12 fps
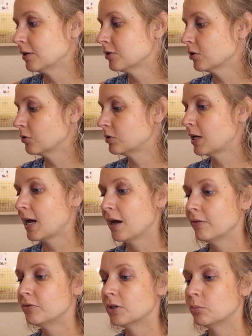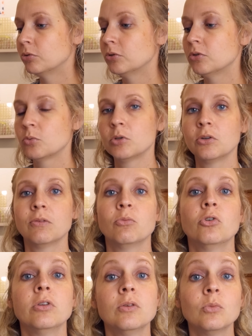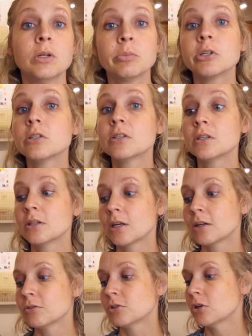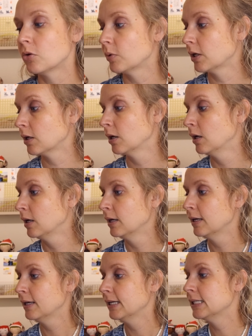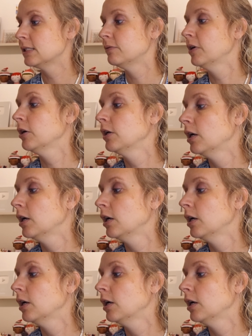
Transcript: And so to have doubles when you have more than one person in the house sewing is very